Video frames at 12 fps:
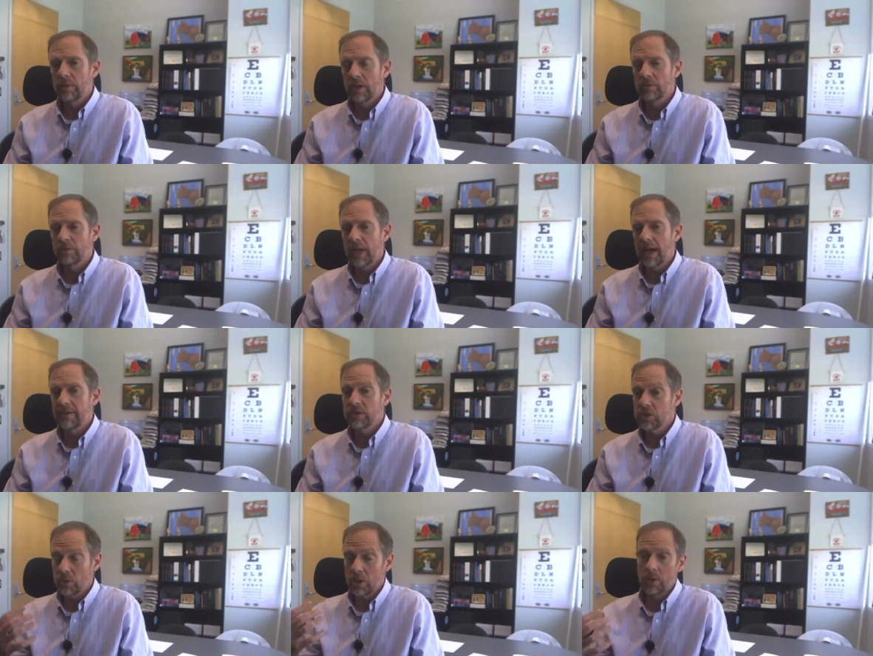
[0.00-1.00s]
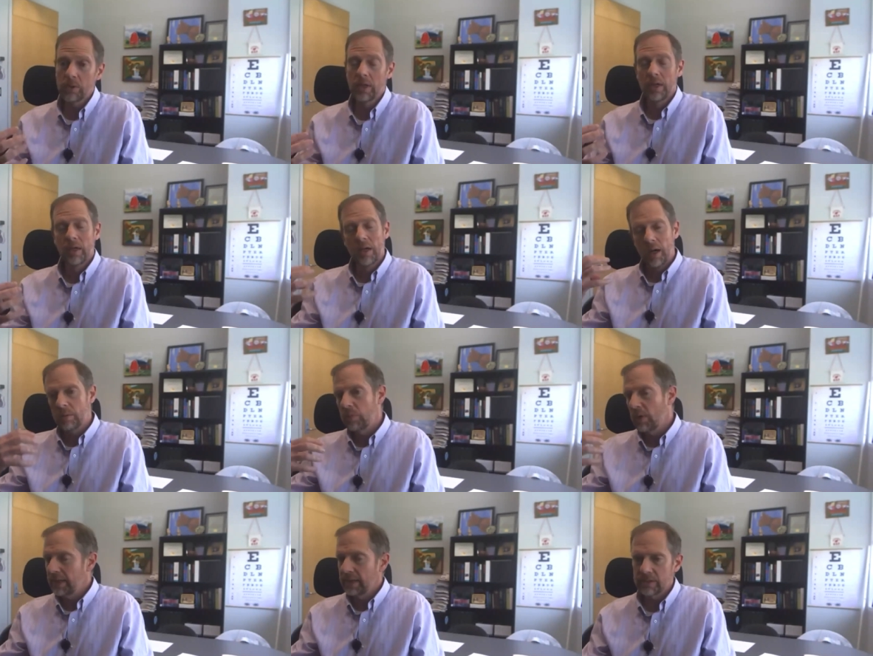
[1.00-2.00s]
You know, if we have a stroke, our
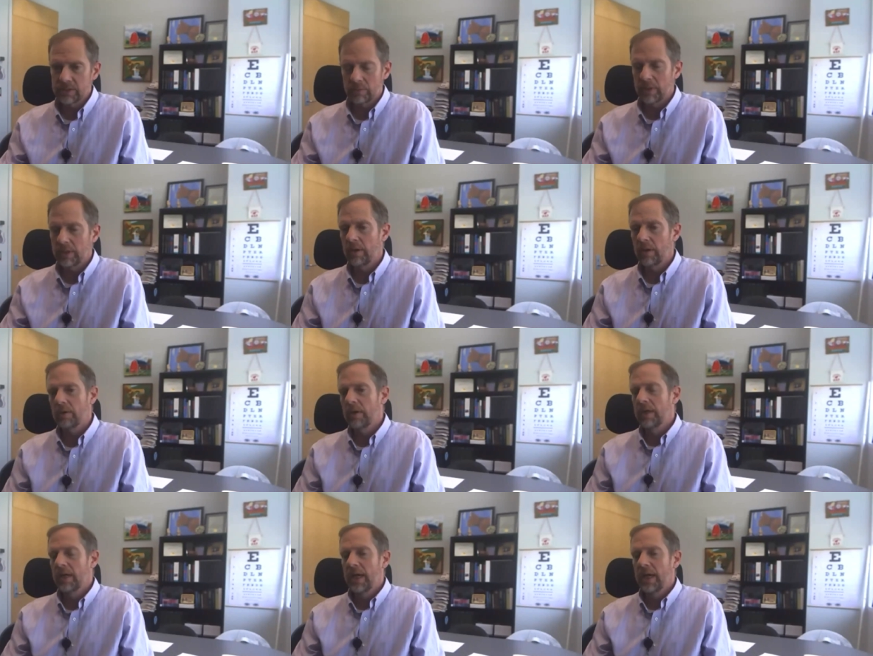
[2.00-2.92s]
brain doesn't regrow.